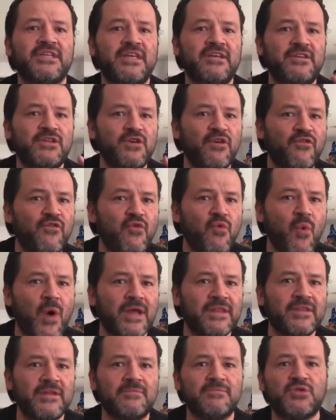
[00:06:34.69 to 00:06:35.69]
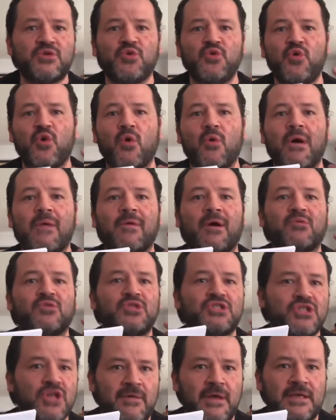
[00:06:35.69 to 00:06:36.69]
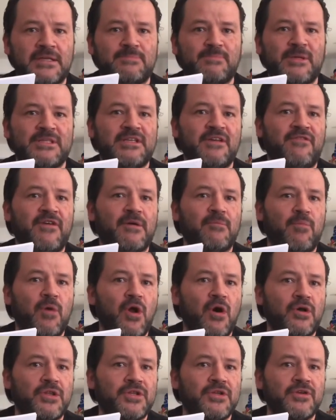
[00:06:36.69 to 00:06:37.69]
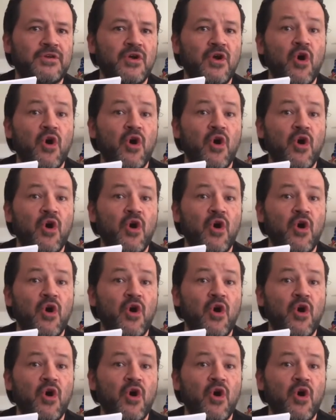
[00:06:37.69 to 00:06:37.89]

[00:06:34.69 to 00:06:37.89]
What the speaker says: if you want them to know about some specific plot